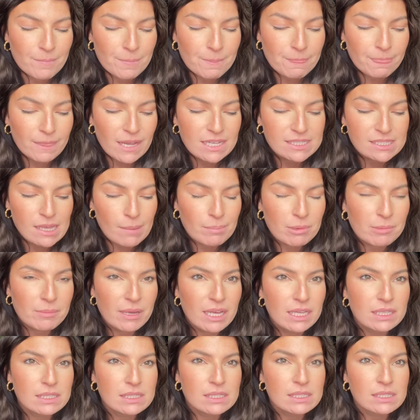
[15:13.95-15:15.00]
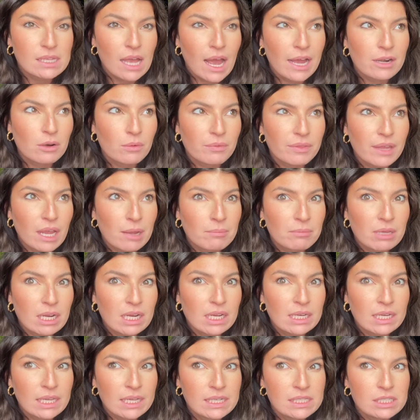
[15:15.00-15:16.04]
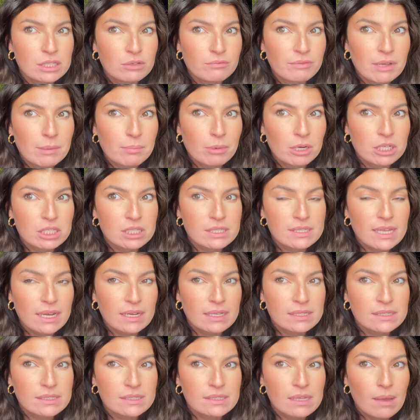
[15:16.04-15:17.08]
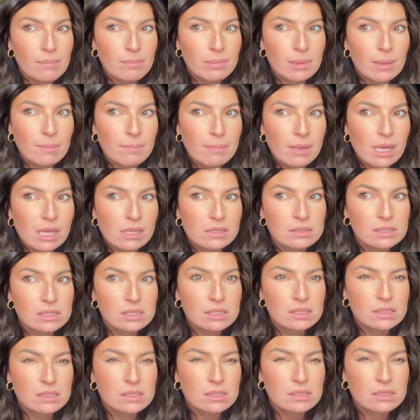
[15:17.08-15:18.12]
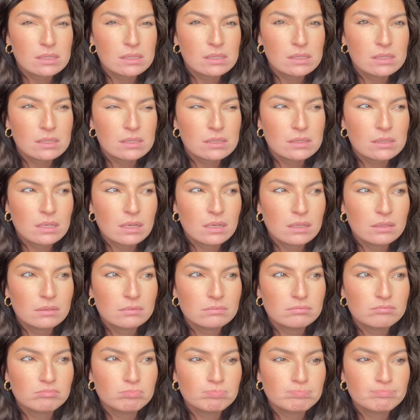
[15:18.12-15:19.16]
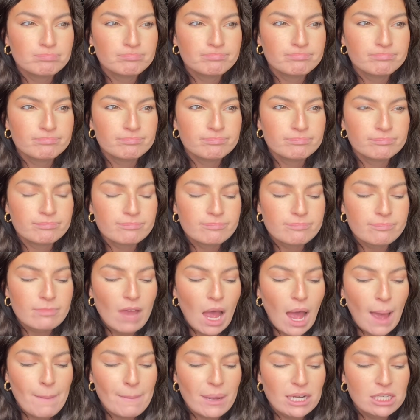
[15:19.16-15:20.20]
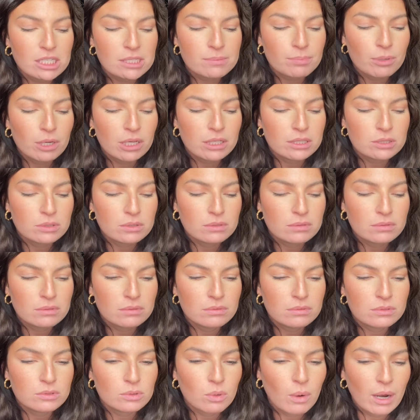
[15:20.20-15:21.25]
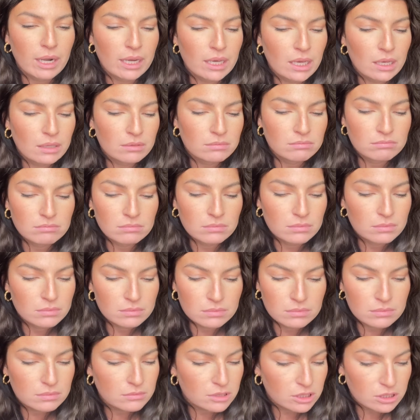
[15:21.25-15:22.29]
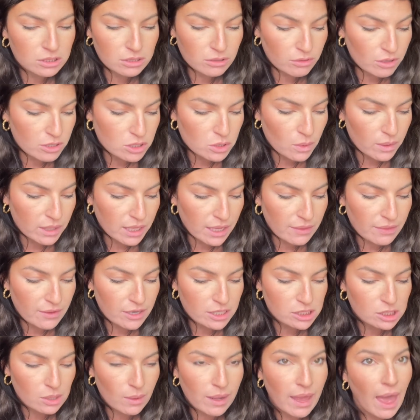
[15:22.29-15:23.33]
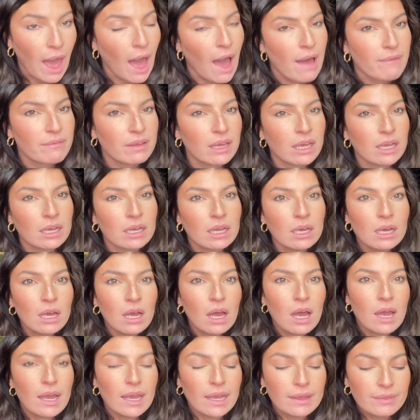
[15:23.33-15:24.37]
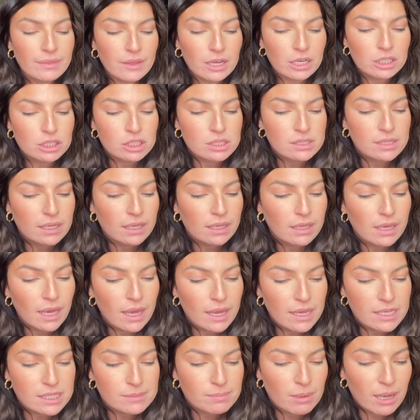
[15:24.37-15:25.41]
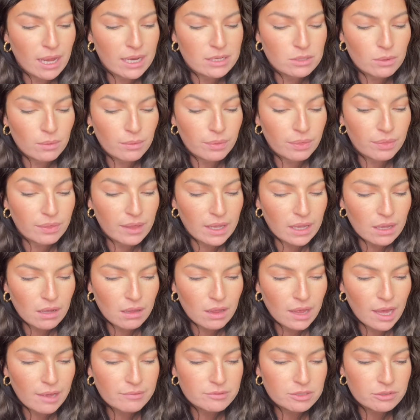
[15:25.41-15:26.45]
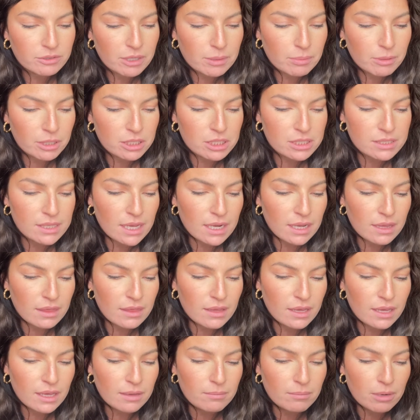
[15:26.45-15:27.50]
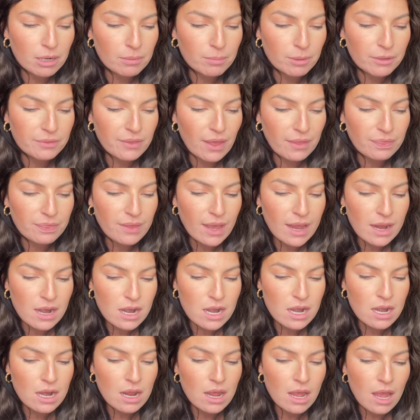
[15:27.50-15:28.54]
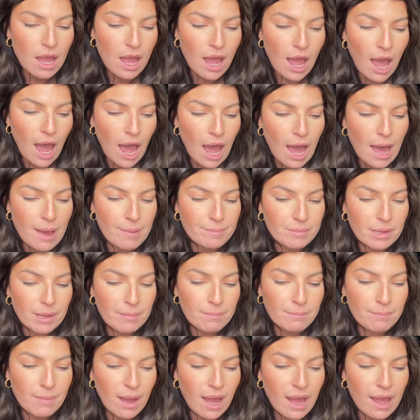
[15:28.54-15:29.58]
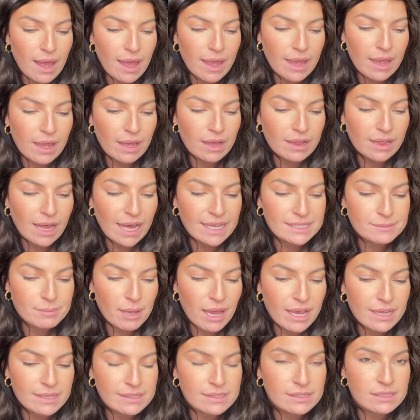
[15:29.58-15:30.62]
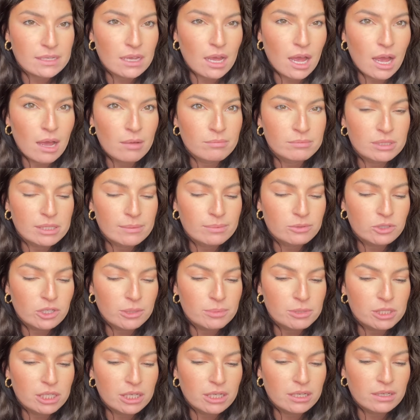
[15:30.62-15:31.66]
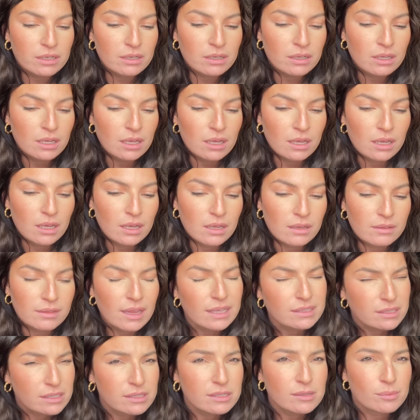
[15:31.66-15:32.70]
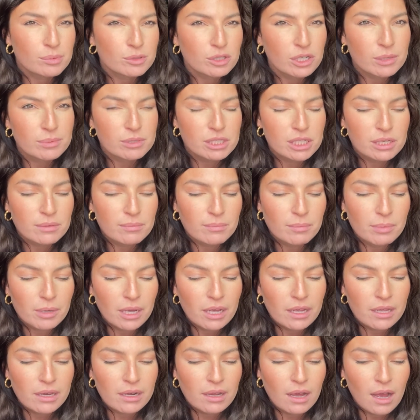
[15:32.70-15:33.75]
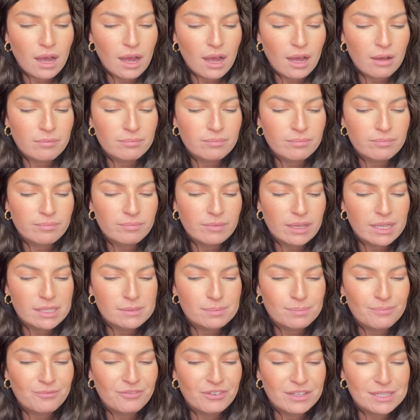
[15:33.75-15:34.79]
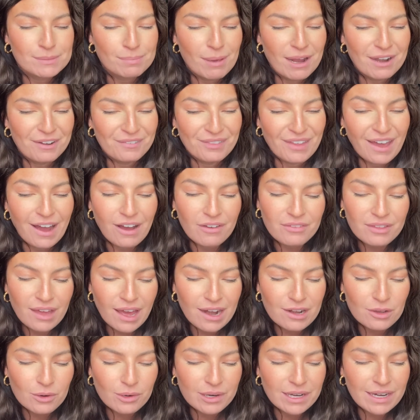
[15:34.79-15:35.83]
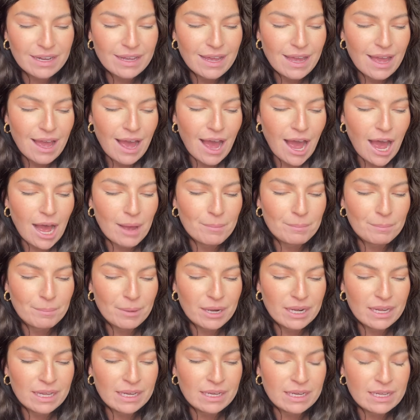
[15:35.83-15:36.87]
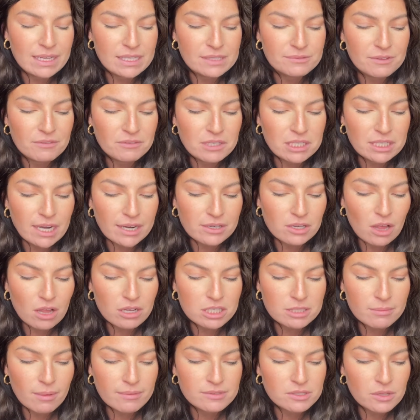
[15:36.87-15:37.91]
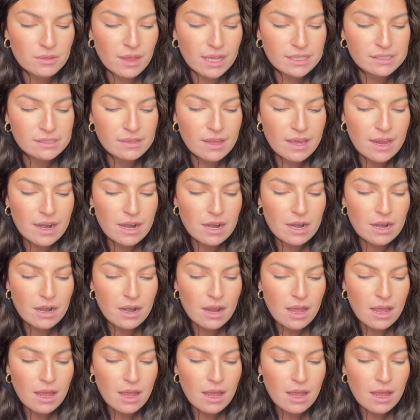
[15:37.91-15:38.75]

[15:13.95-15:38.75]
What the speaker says: Supplements, I don't think I'm gonna need to repurchase any supplements. I might just put 20, just throw 20 in there so I have it in there just in case, but I don't think I'll have to repurchase anything, but I'll put that there. My ClassPass subscription, that's a subscription, but it fits better in the health category, but it is $59 a month, so that's there.